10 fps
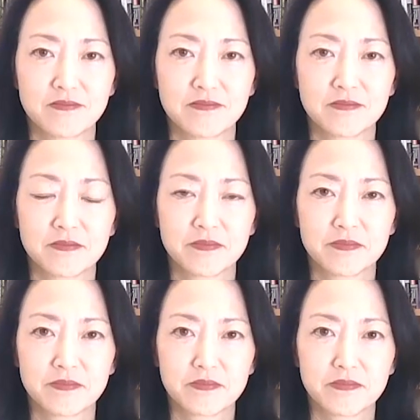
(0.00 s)

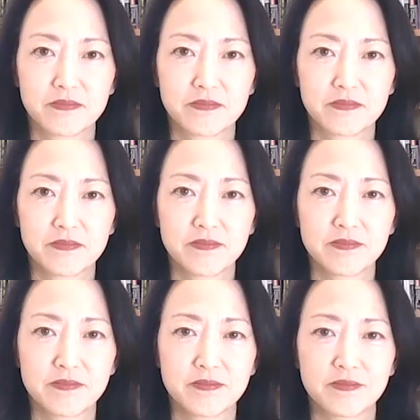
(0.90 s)

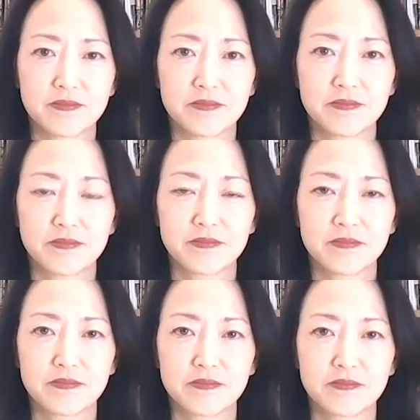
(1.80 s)

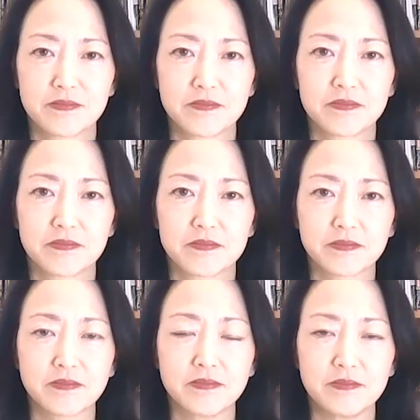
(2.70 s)

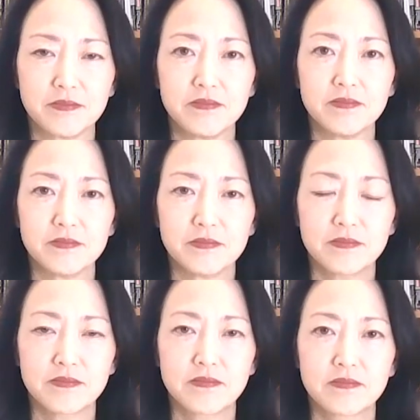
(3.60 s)

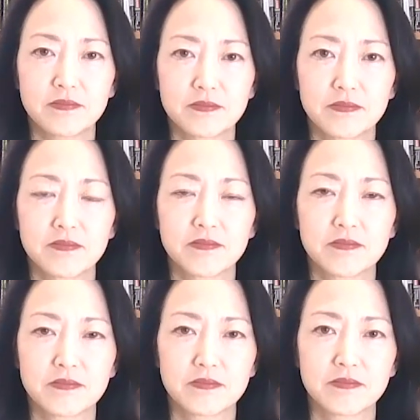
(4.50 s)

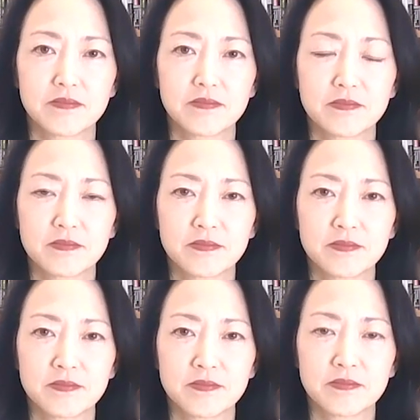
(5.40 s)

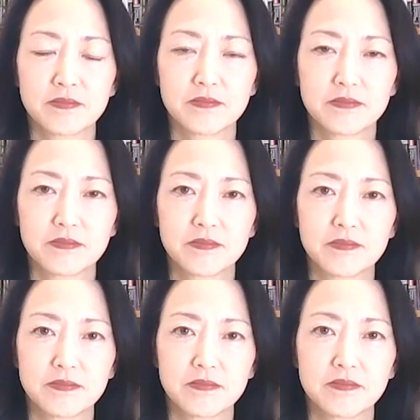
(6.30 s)

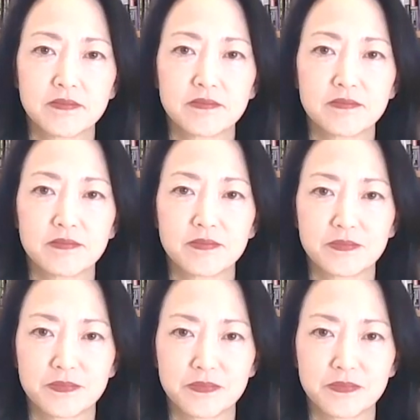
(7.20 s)
No words are spoken by the person on screen.